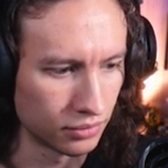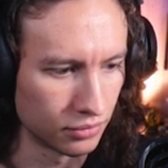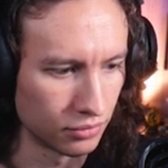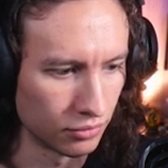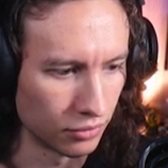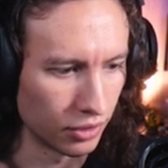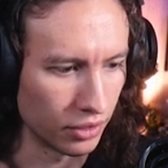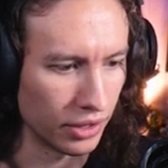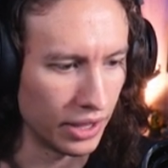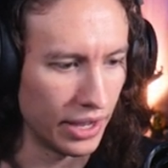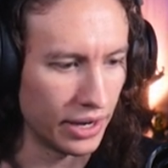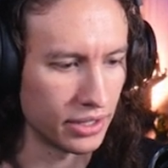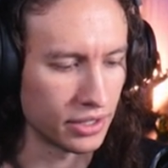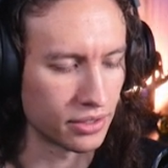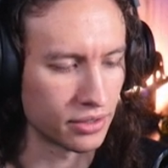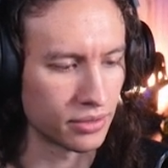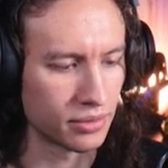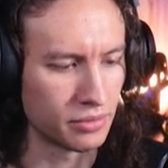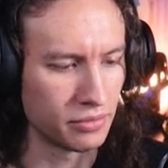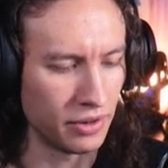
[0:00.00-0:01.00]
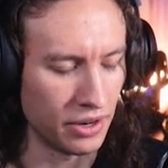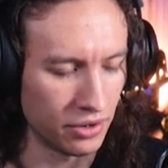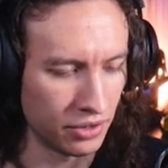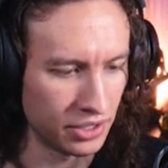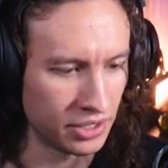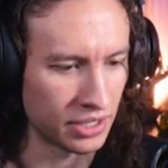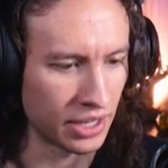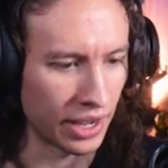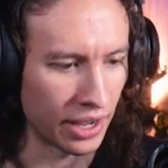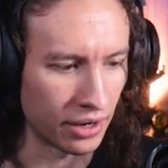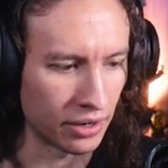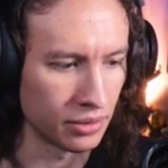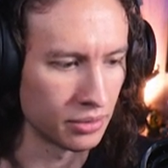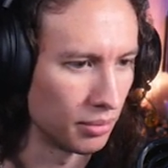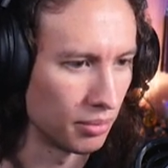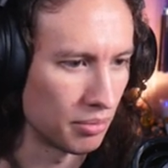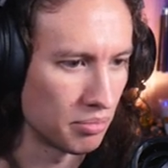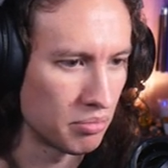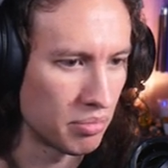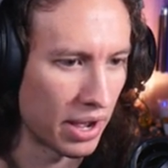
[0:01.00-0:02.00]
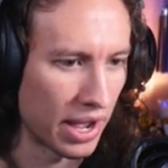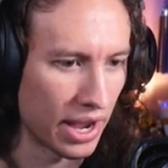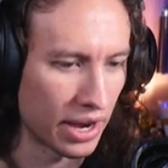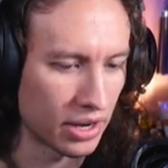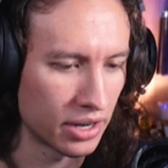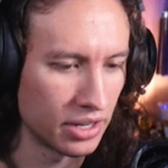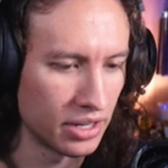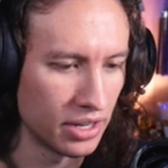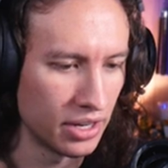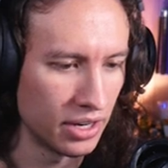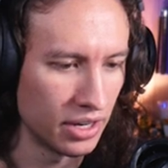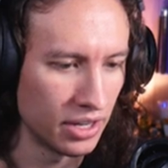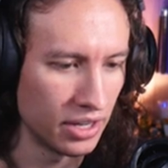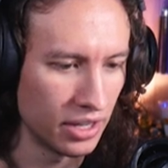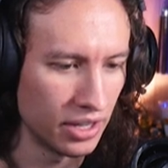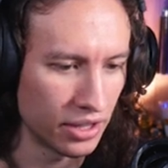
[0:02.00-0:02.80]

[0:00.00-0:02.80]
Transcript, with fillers: Well, that is very sad. Back in